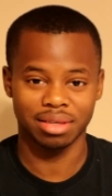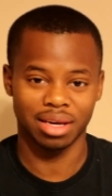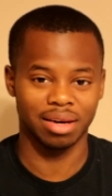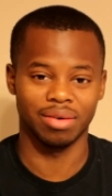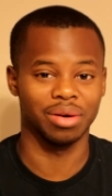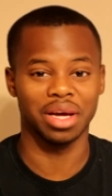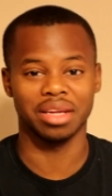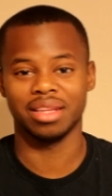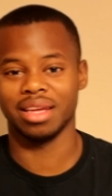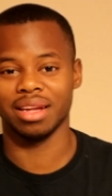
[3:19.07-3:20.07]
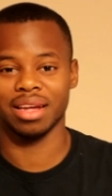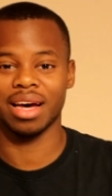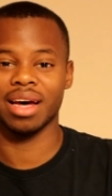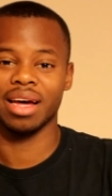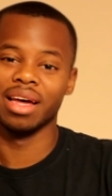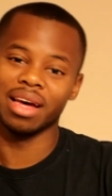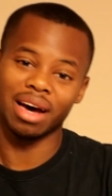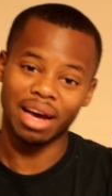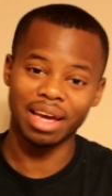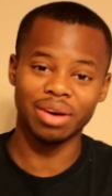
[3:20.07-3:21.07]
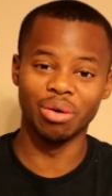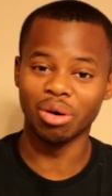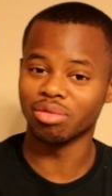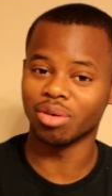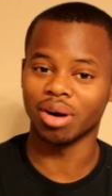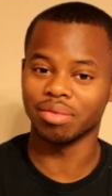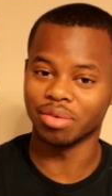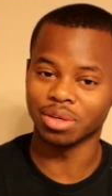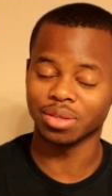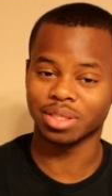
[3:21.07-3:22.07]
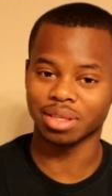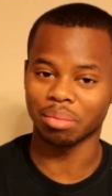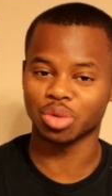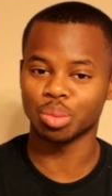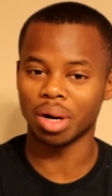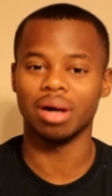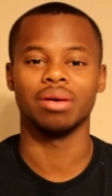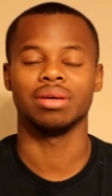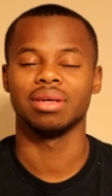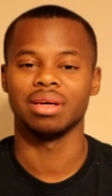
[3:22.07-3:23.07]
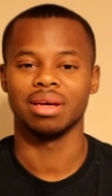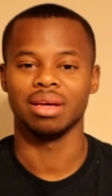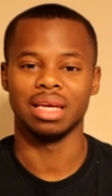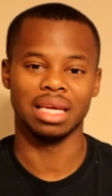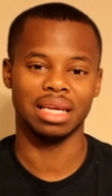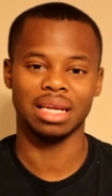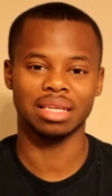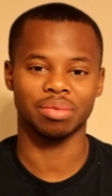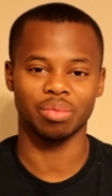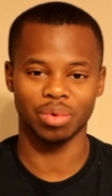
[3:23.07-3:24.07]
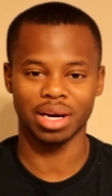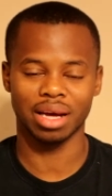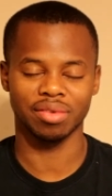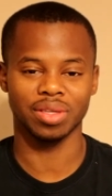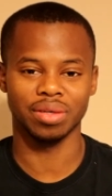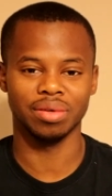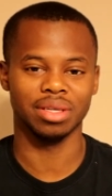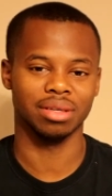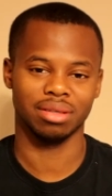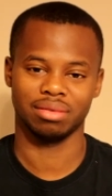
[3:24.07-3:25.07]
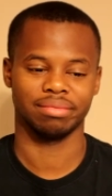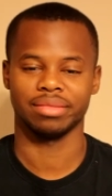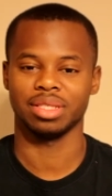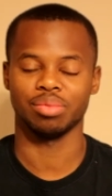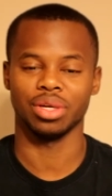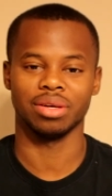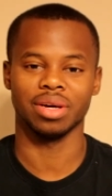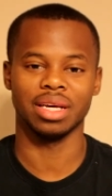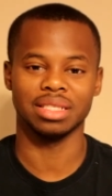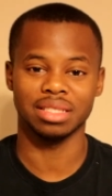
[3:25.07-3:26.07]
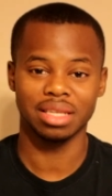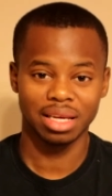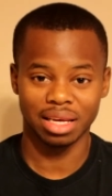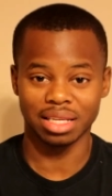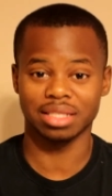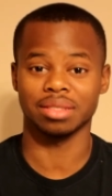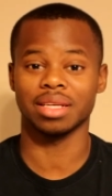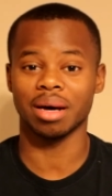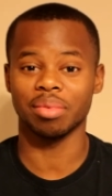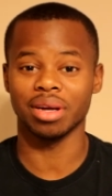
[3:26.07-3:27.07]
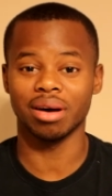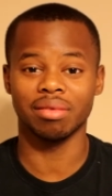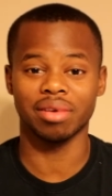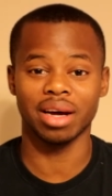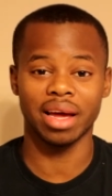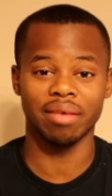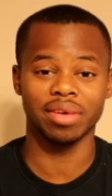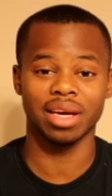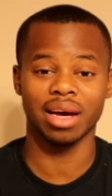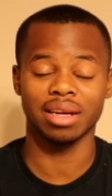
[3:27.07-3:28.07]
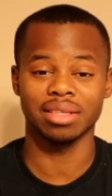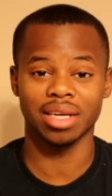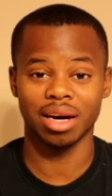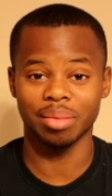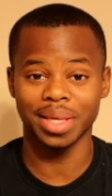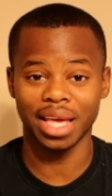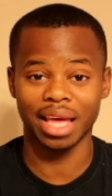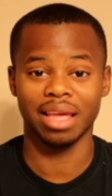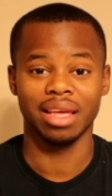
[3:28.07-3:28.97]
I don't like that. I hate going far for something small, and that's what I have to do here. It's pretty crazy. And to top it off, I haven't got a job yet.